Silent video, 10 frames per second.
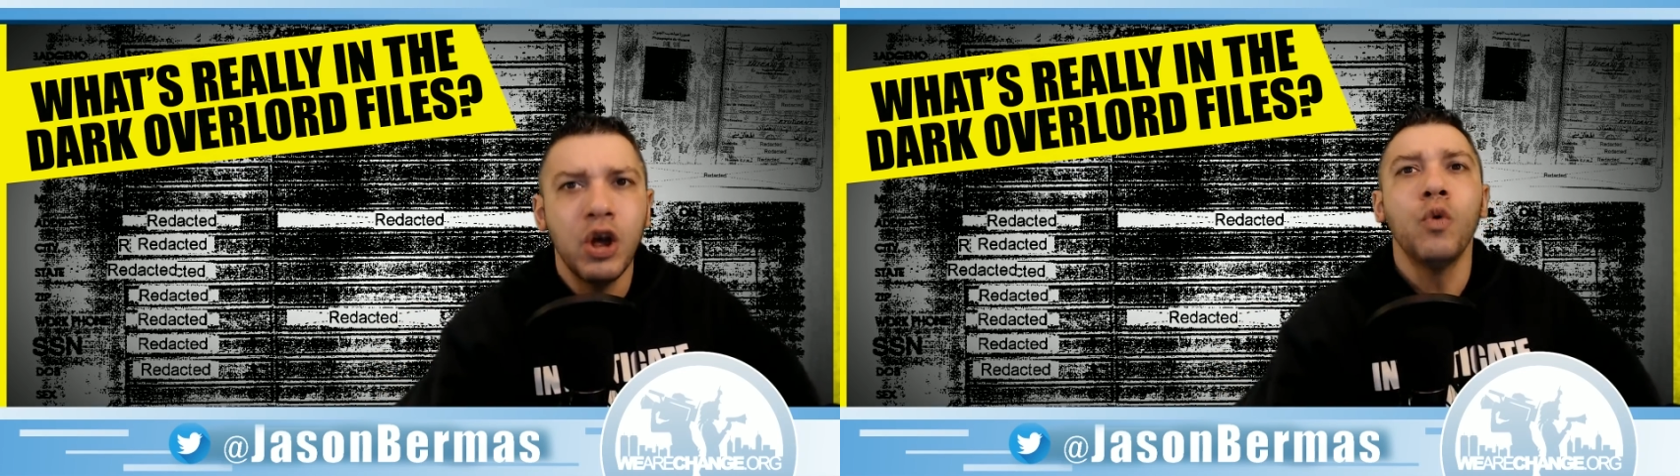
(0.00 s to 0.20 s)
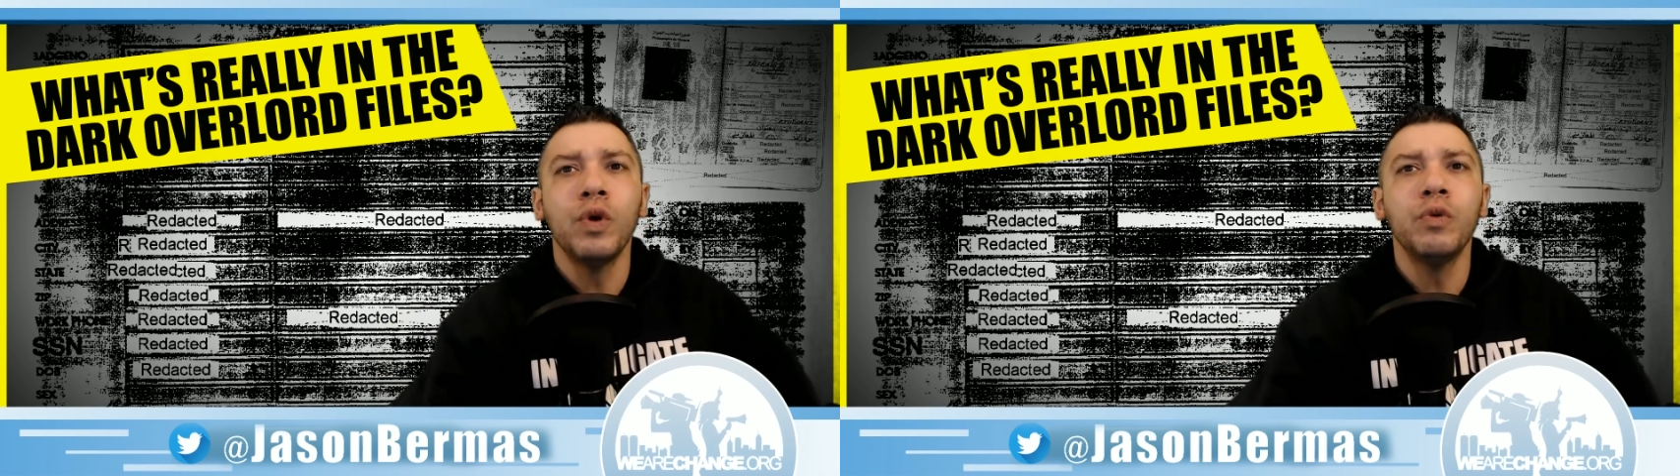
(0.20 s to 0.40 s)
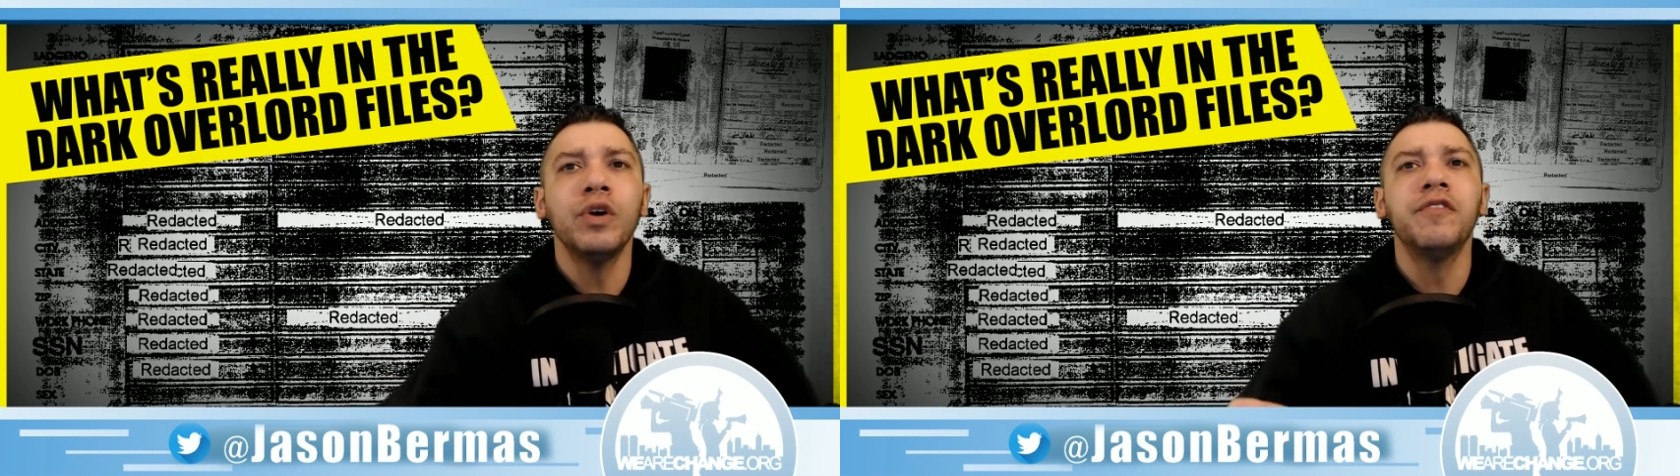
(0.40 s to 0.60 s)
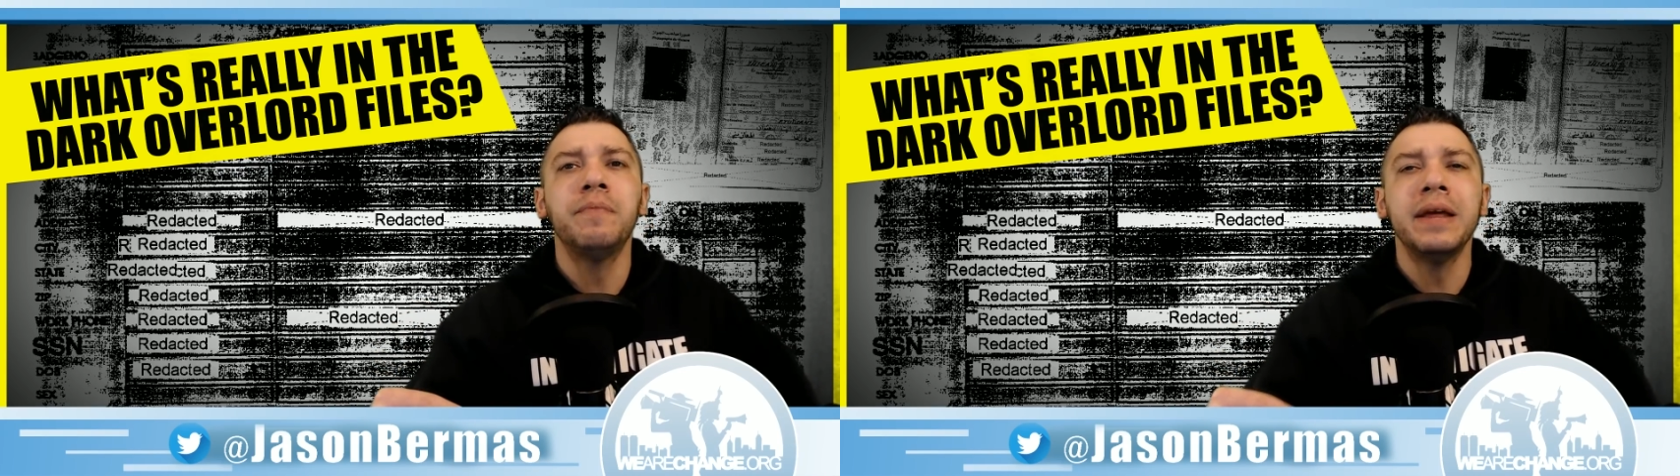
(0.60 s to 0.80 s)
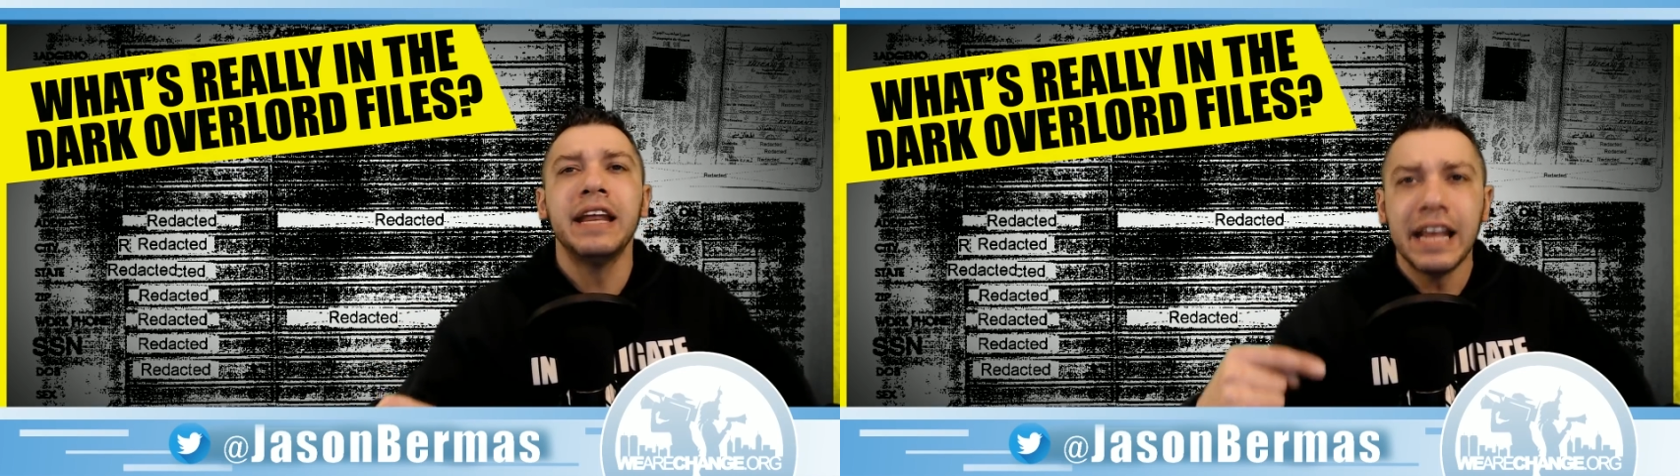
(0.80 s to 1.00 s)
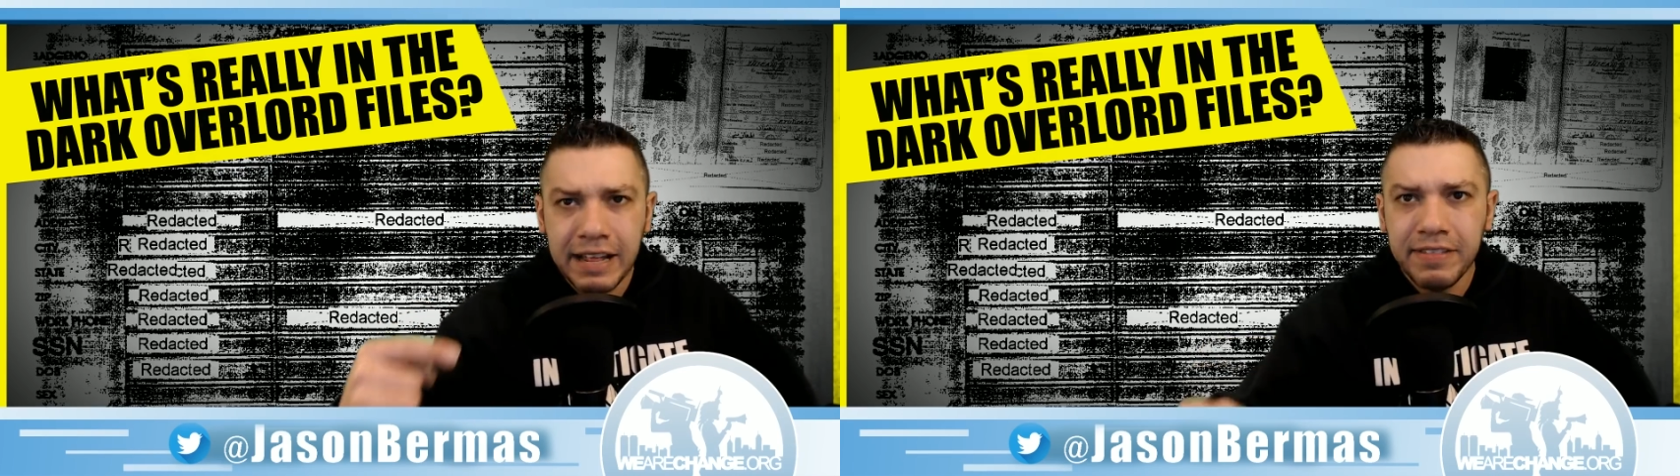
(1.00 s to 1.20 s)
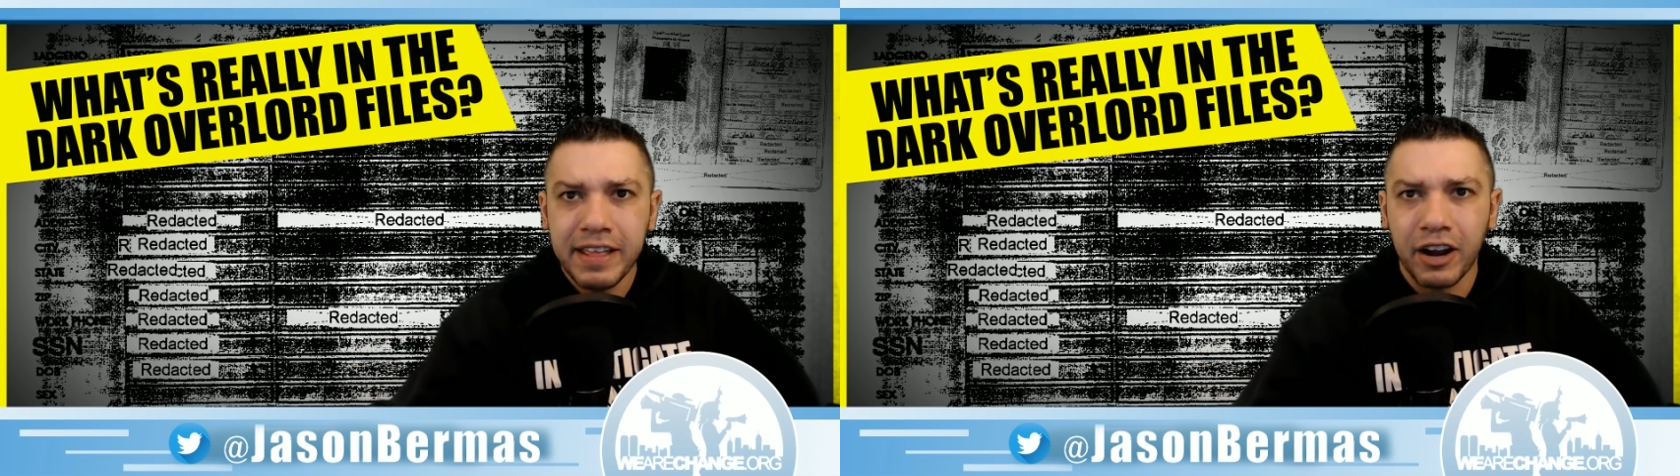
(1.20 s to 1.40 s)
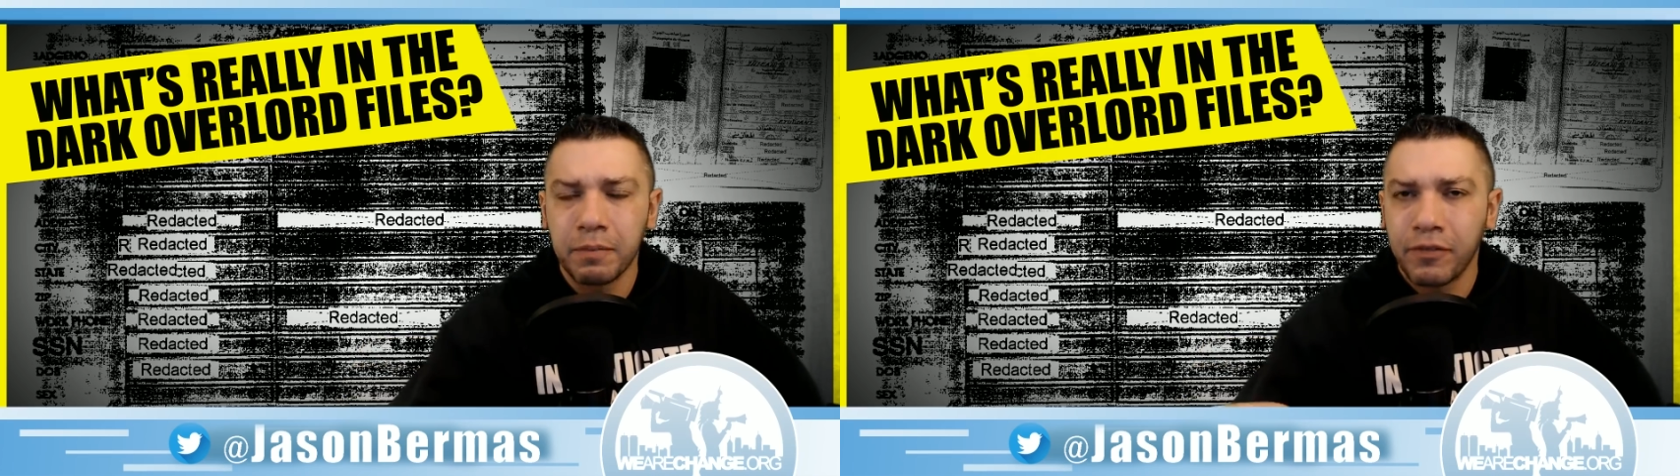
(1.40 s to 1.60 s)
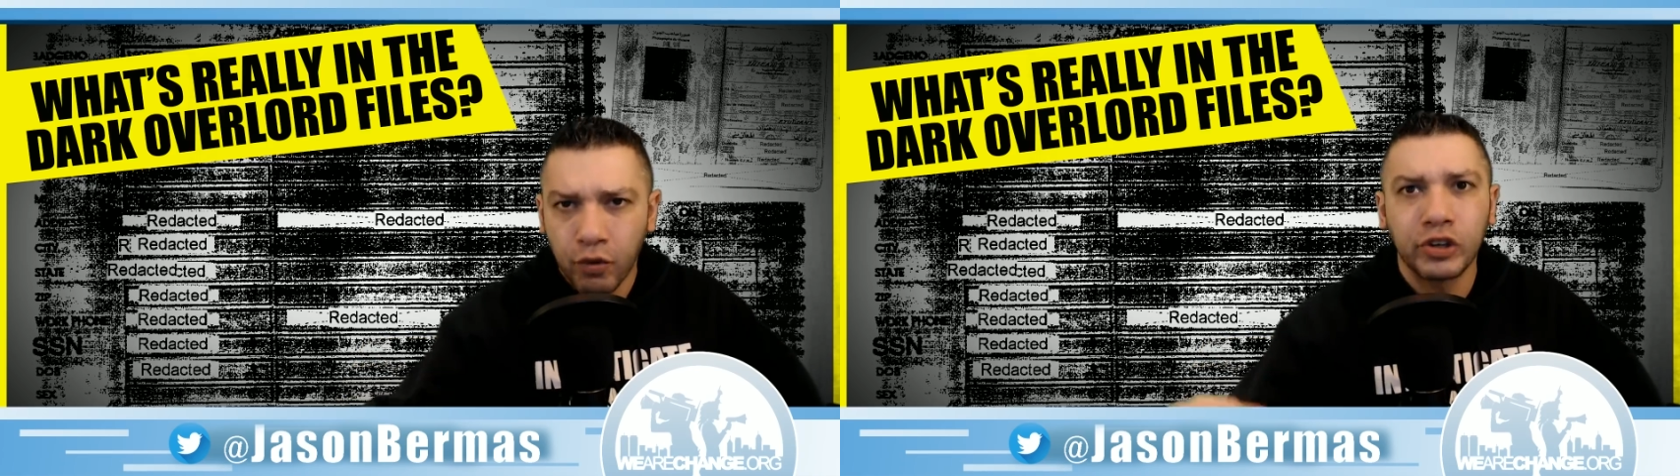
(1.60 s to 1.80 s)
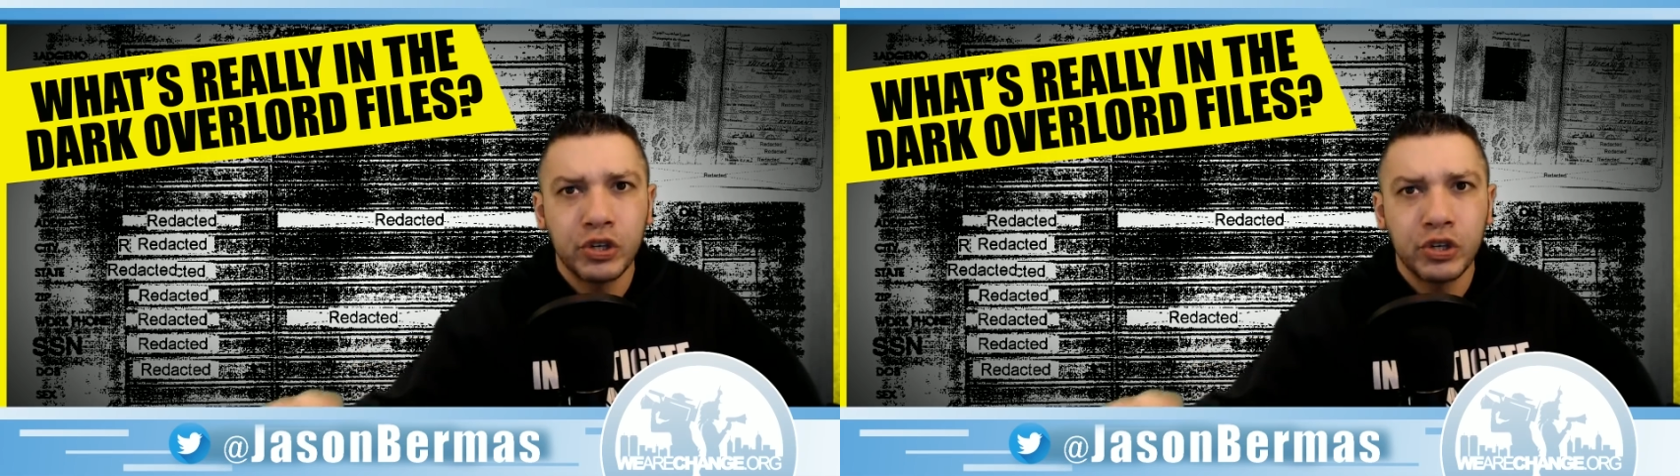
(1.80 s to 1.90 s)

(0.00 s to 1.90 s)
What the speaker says: we would have been in there before